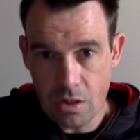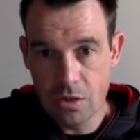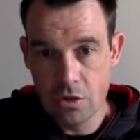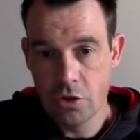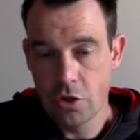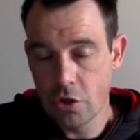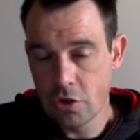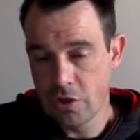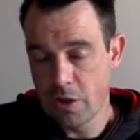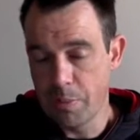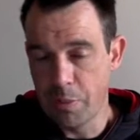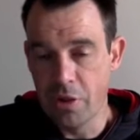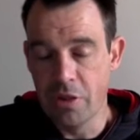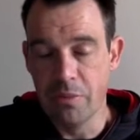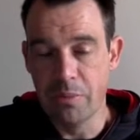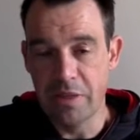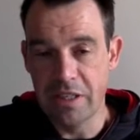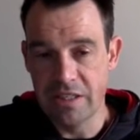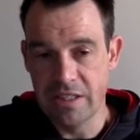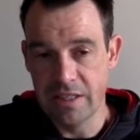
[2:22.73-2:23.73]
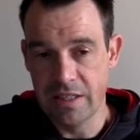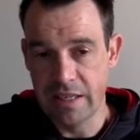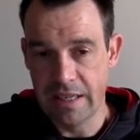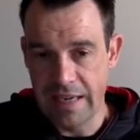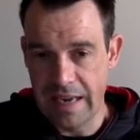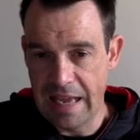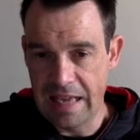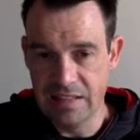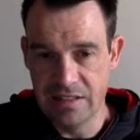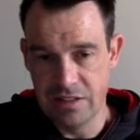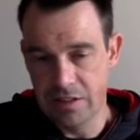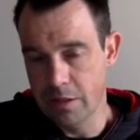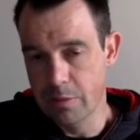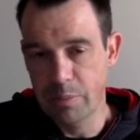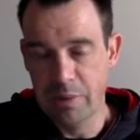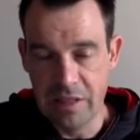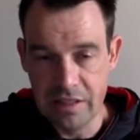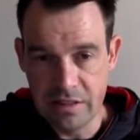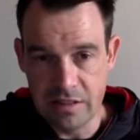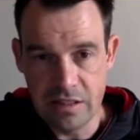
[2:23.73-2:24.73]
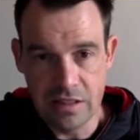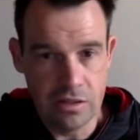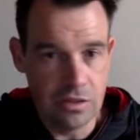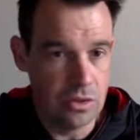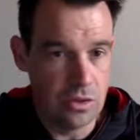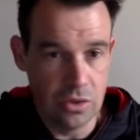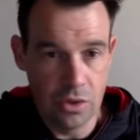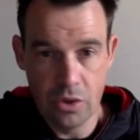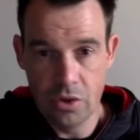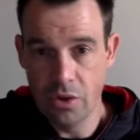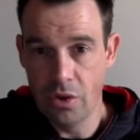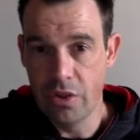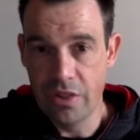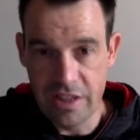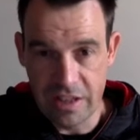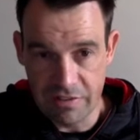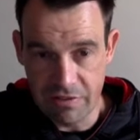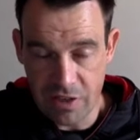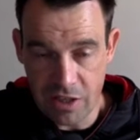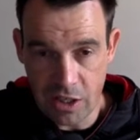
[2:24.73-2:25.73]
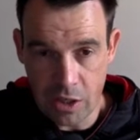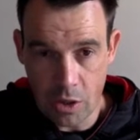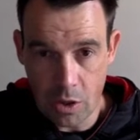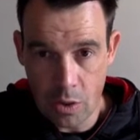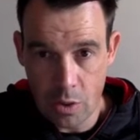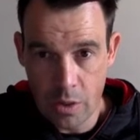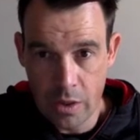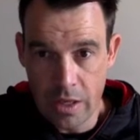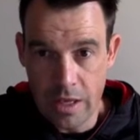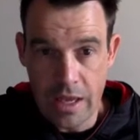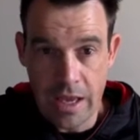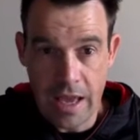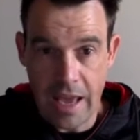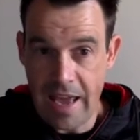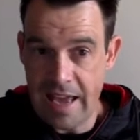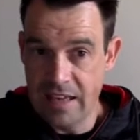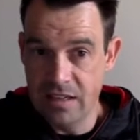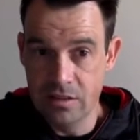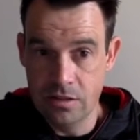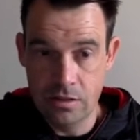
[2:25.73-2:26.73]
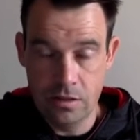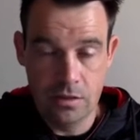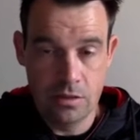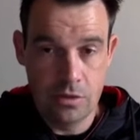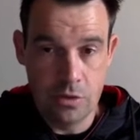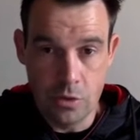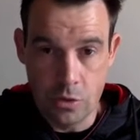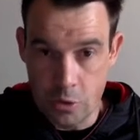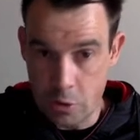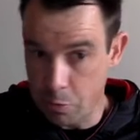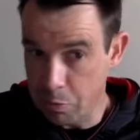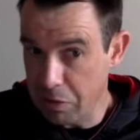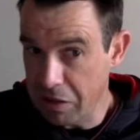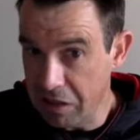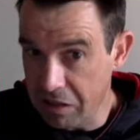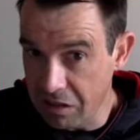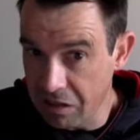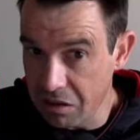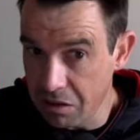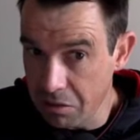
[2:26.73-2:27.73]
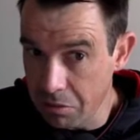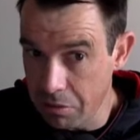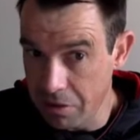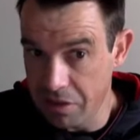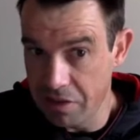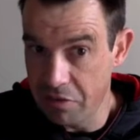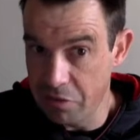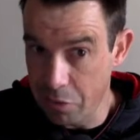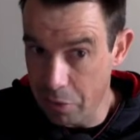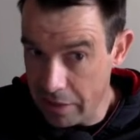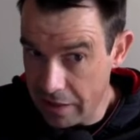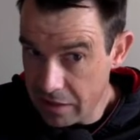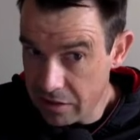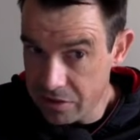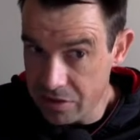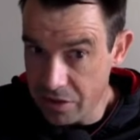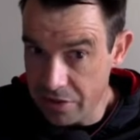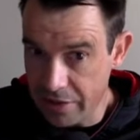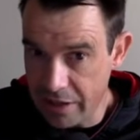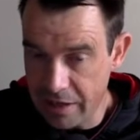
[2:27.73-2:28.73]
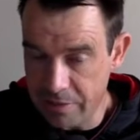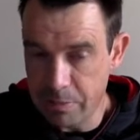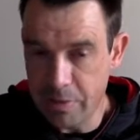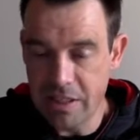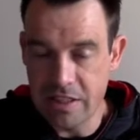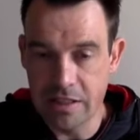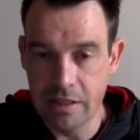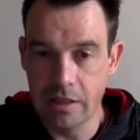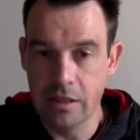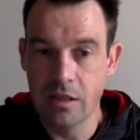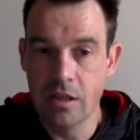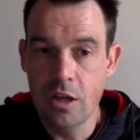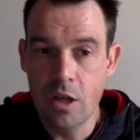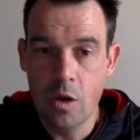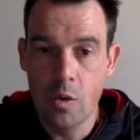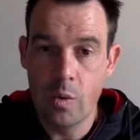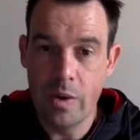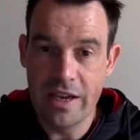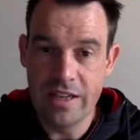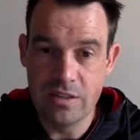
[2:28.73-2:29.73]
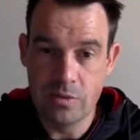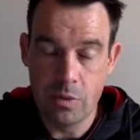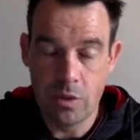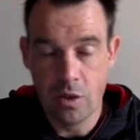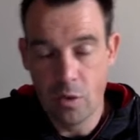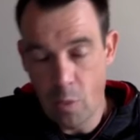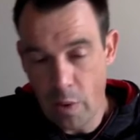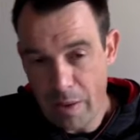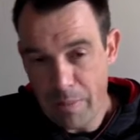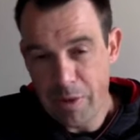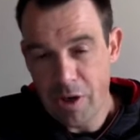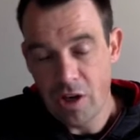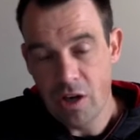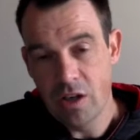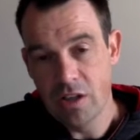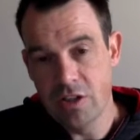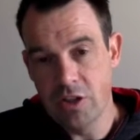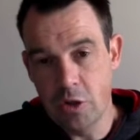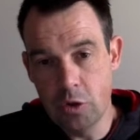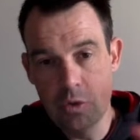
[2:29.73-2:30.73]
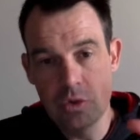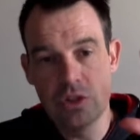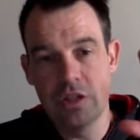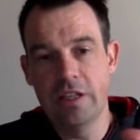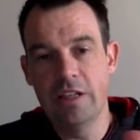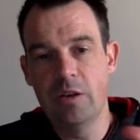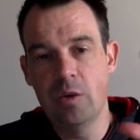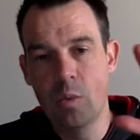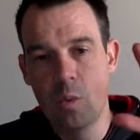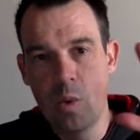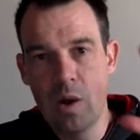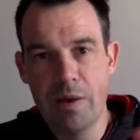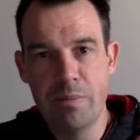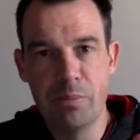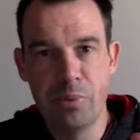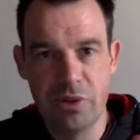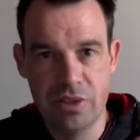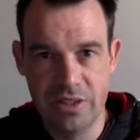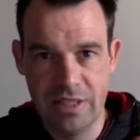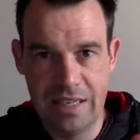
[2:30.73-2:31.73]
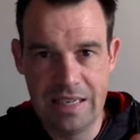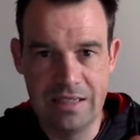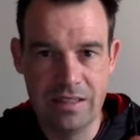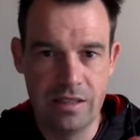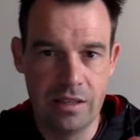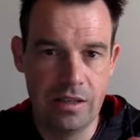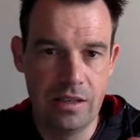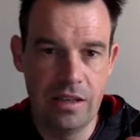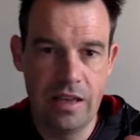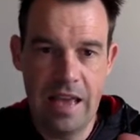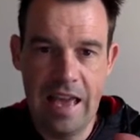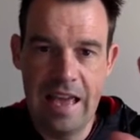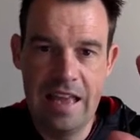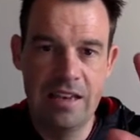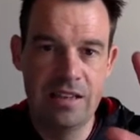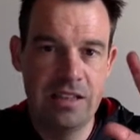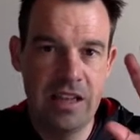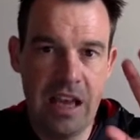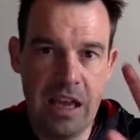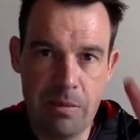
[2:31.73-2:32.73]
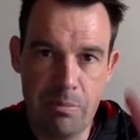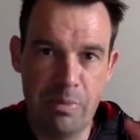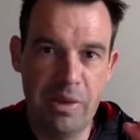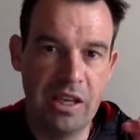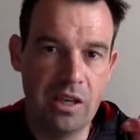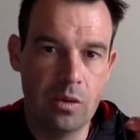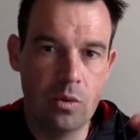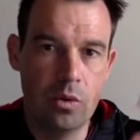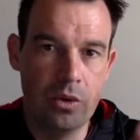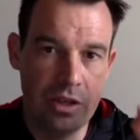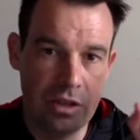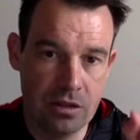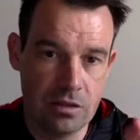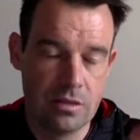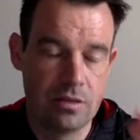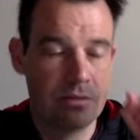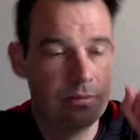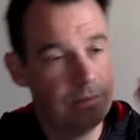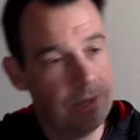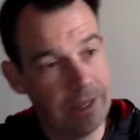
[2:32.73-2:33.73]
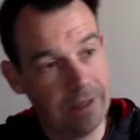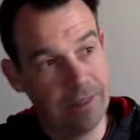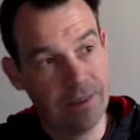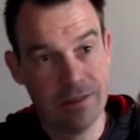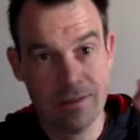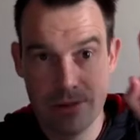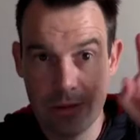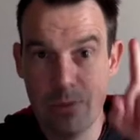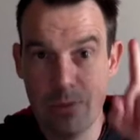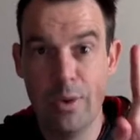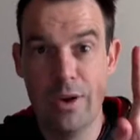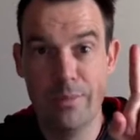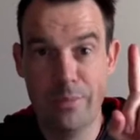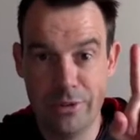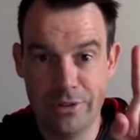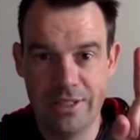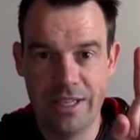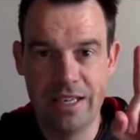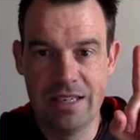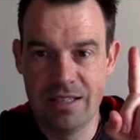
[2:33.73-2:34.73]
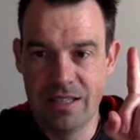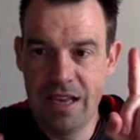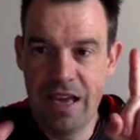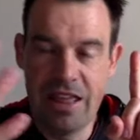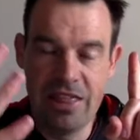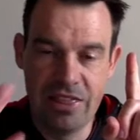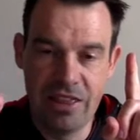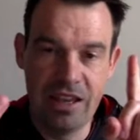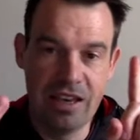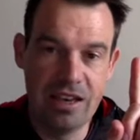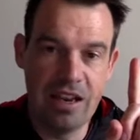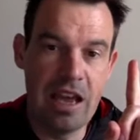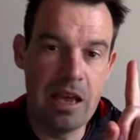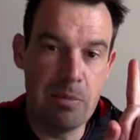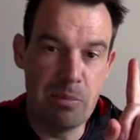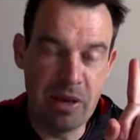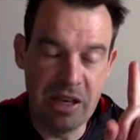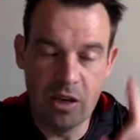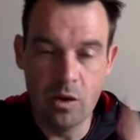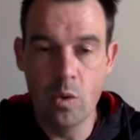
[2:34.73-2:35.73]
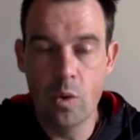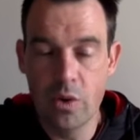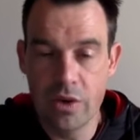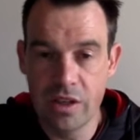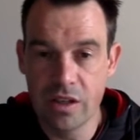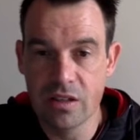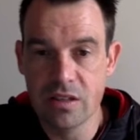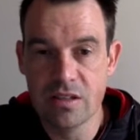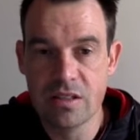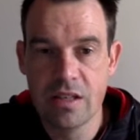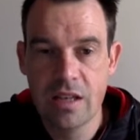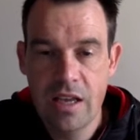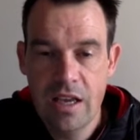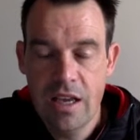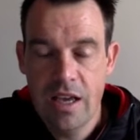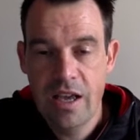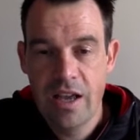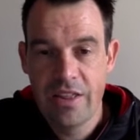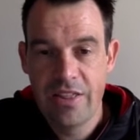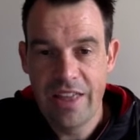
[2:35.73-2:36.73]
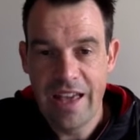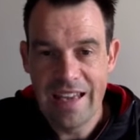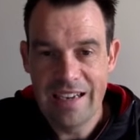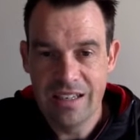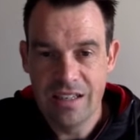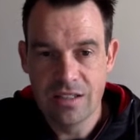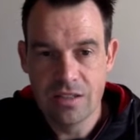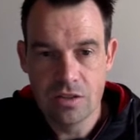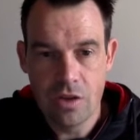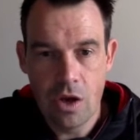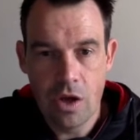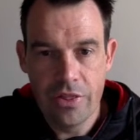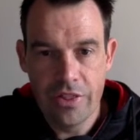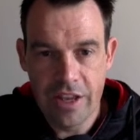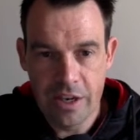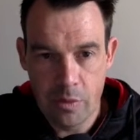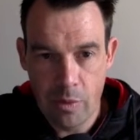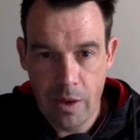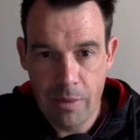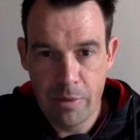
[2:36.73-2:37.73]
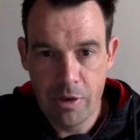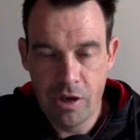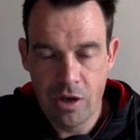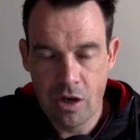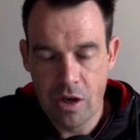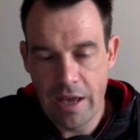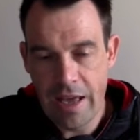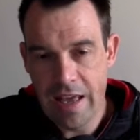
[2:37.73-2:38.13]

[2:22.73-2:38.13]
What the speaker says: shows up on the meeting and has the ability to turn on their video and to speak with everyone else on that meeting, whereas with a webinar, it's usually one presenter and a bigger audience, like this, one presenter and then a bigger audience that is on that webinar.